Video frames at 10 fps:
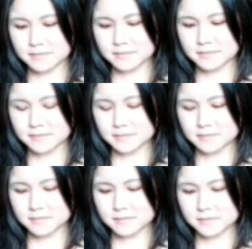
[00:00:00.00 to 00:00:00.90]

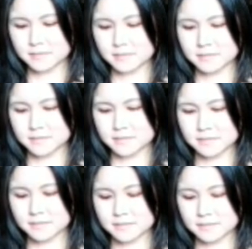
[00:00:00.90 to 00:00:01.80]

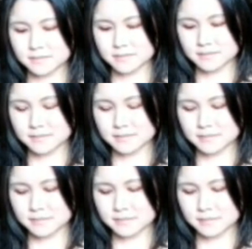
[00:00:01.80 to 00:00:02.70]

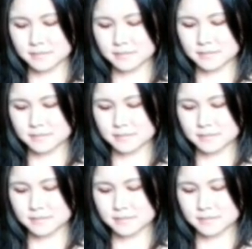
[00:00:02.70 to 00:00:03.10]
(silent)